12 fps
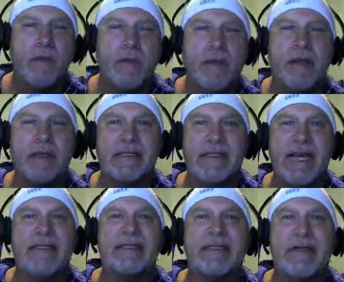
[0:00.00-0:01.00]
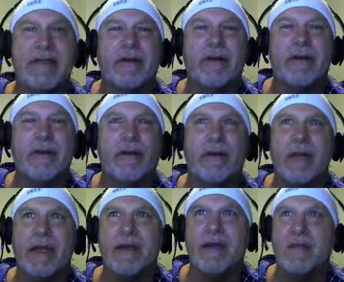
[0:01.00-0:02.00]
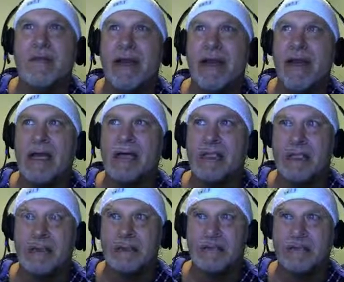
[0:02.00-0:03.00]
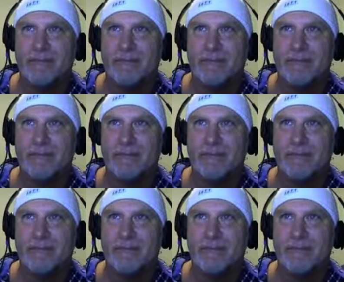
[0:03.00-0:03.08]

because that's nuclear wind radiation.